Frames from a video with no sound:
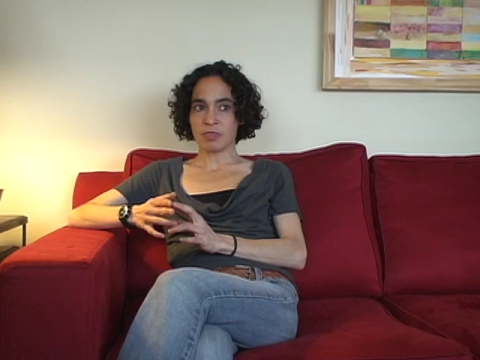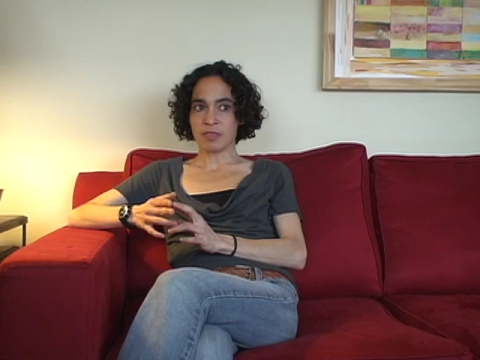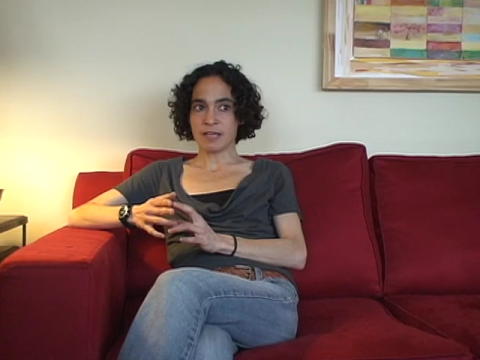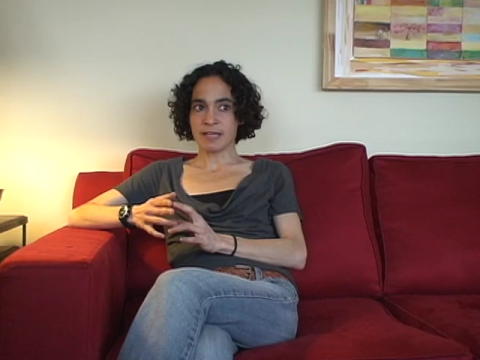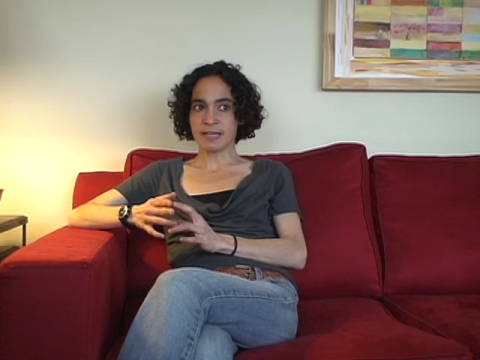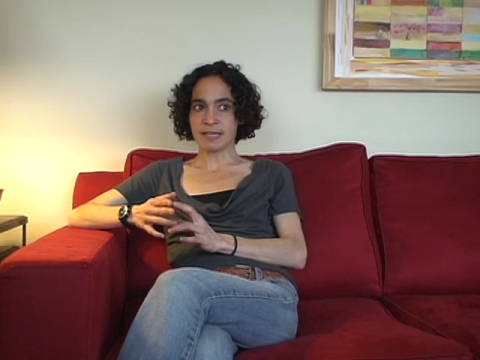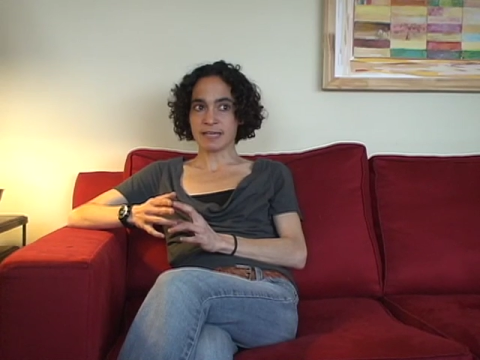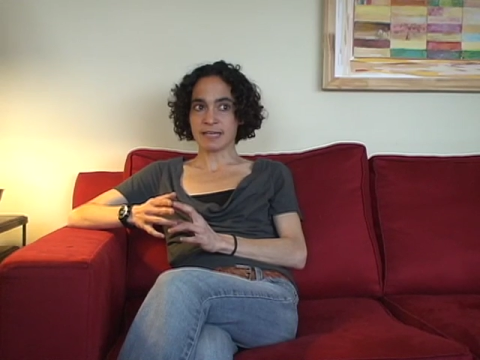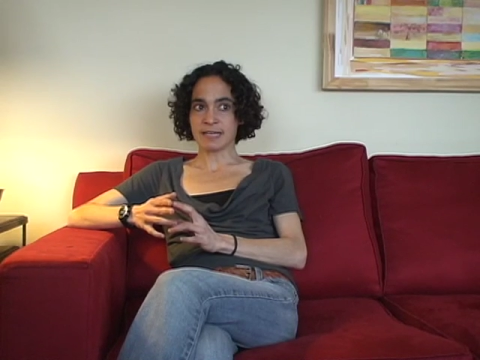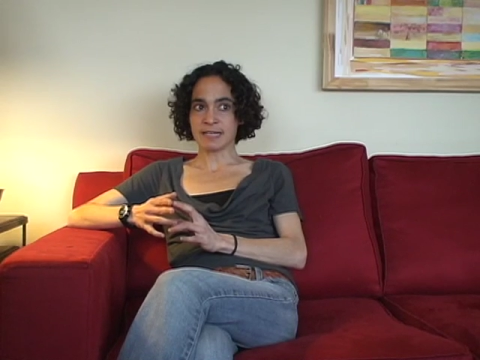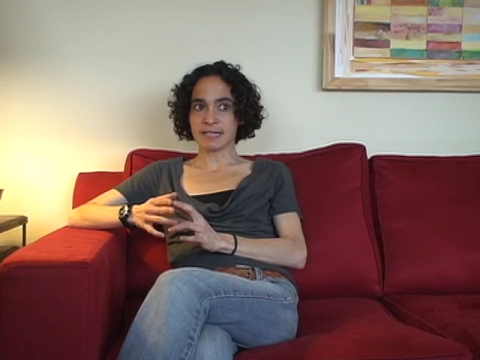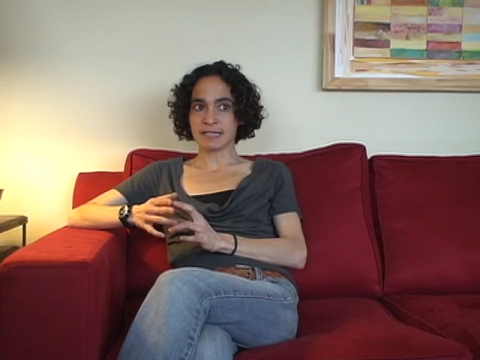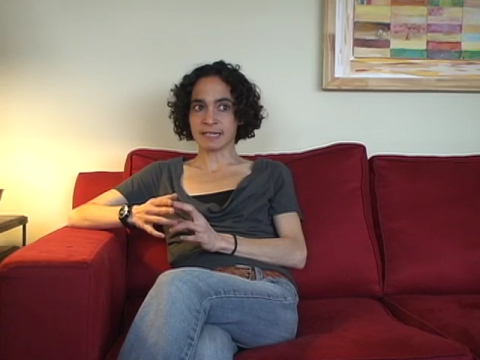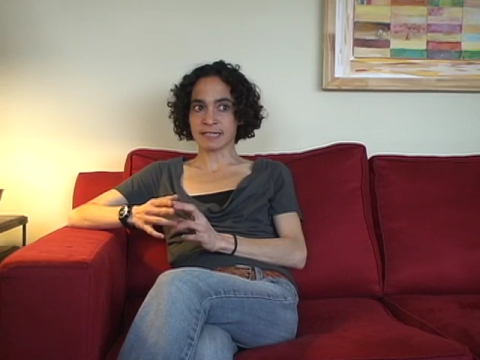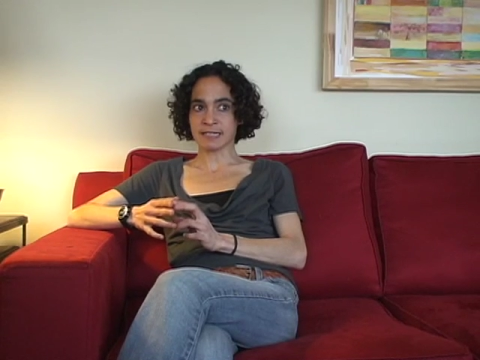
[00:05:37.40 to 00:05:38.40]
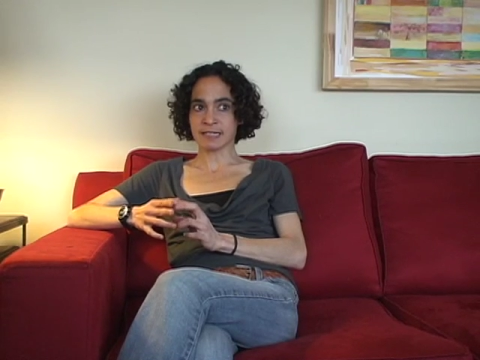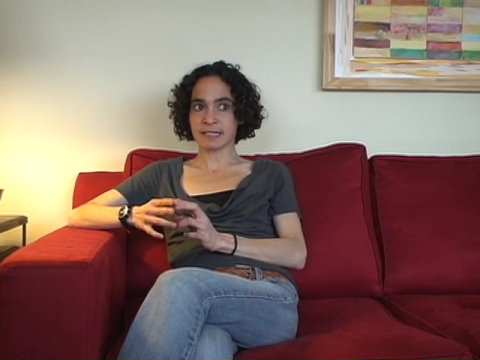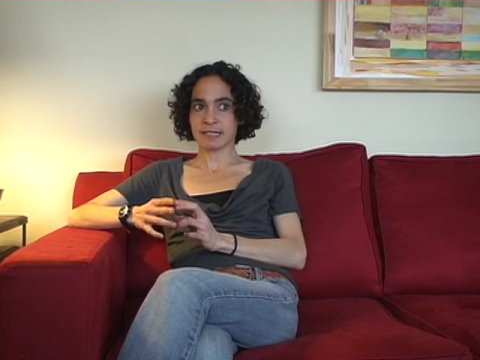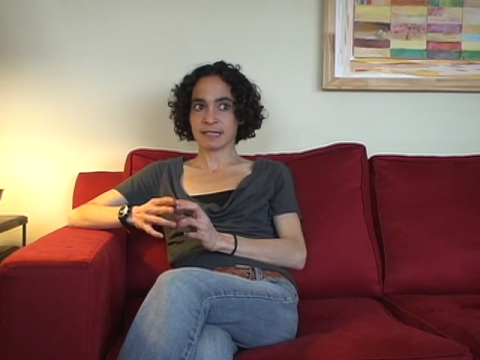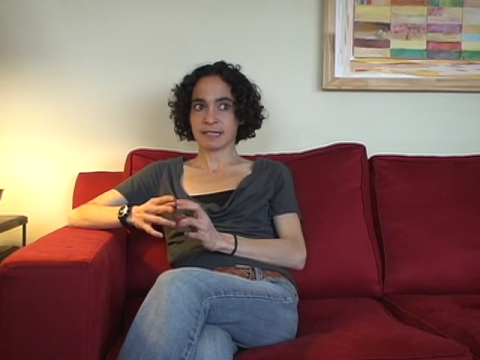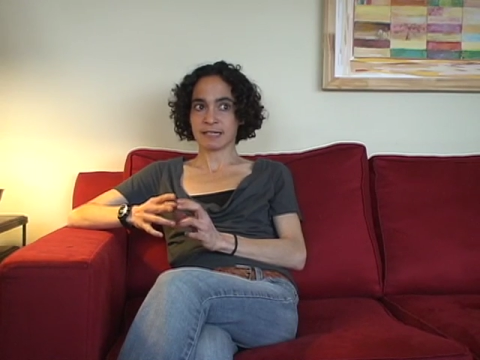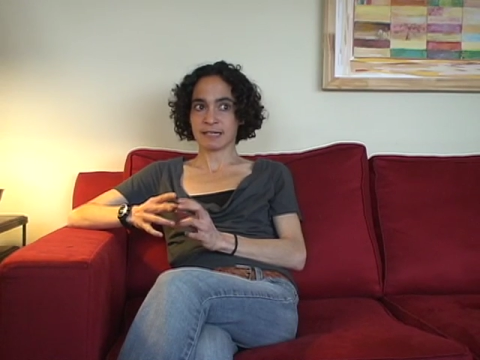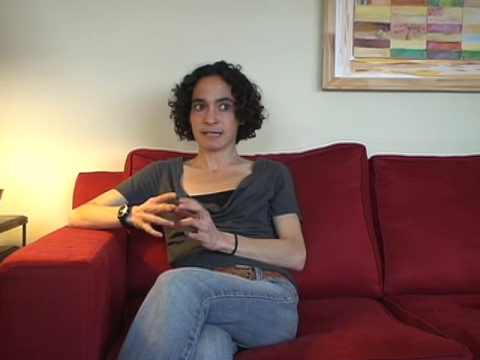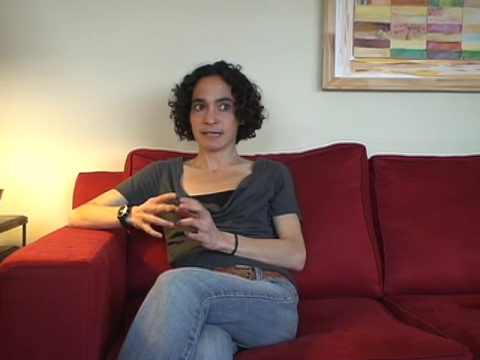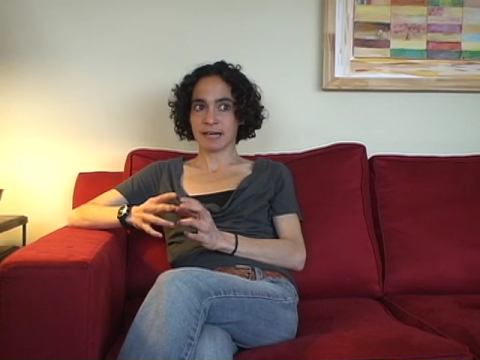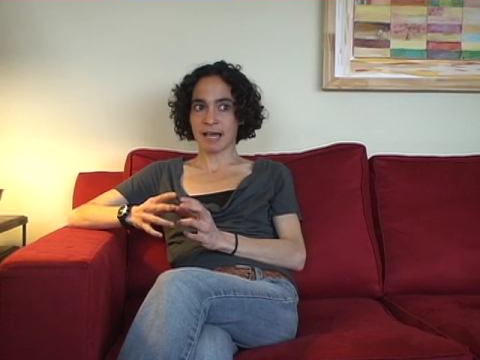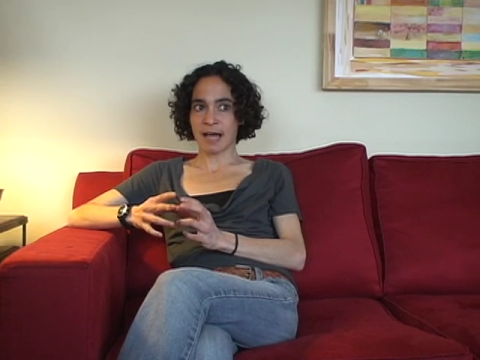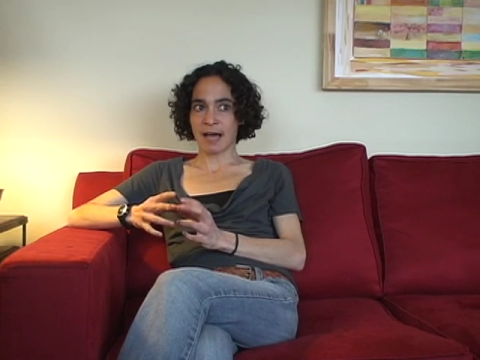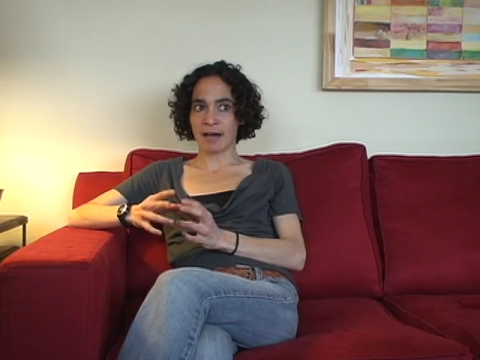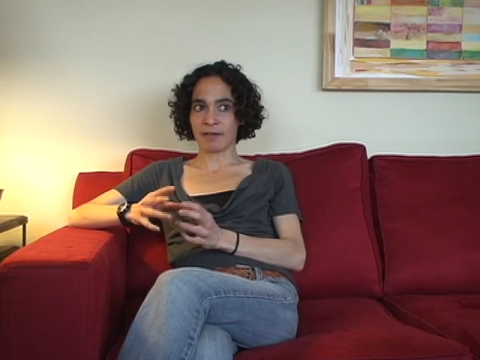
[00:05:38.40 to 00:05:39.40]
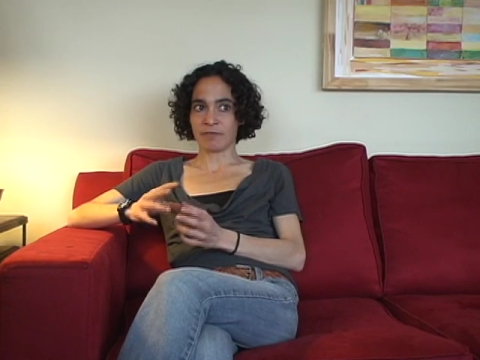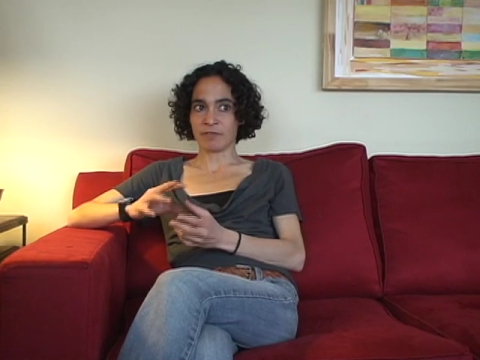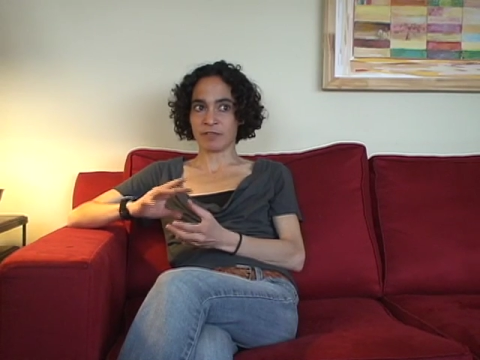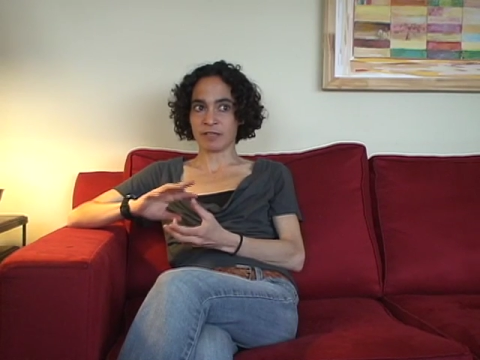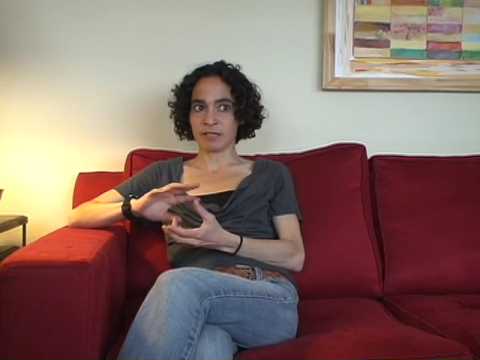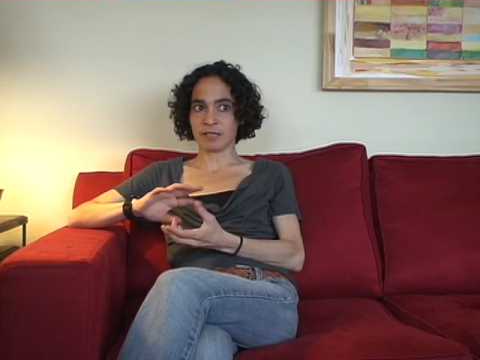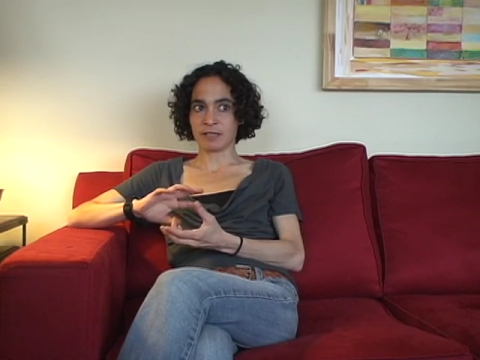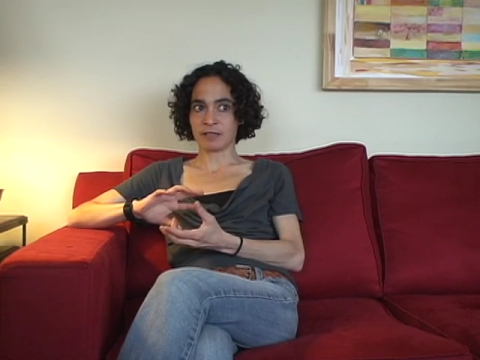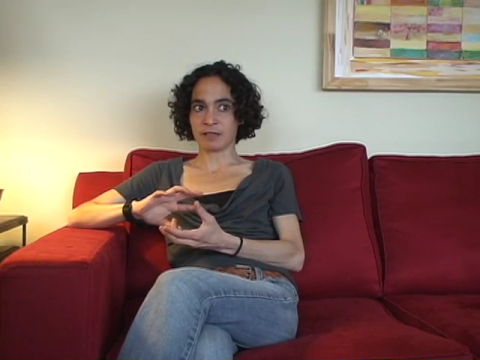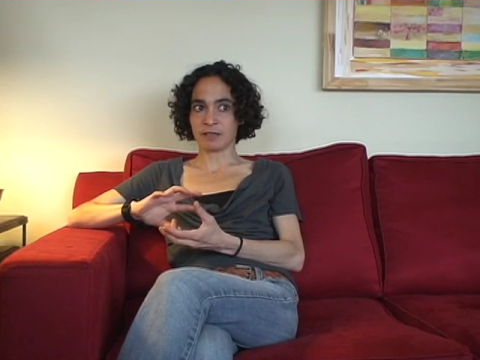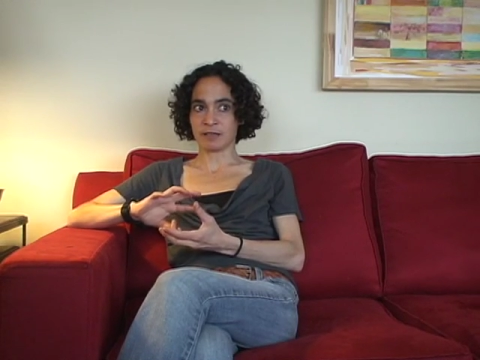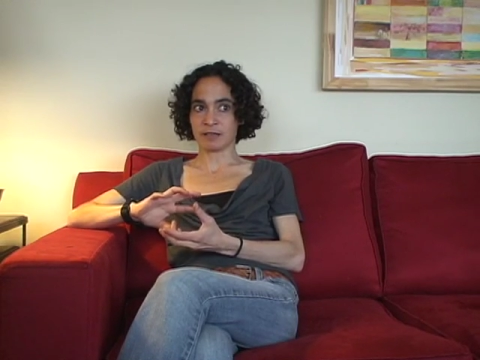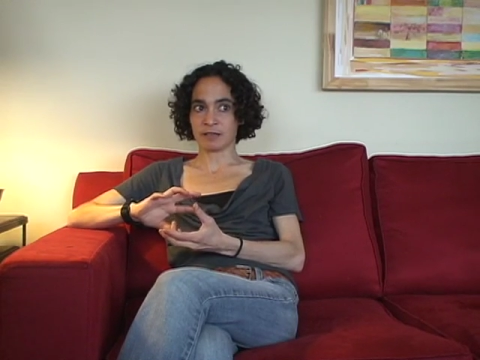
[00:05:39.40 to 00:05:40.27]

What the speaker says: He doesn't have the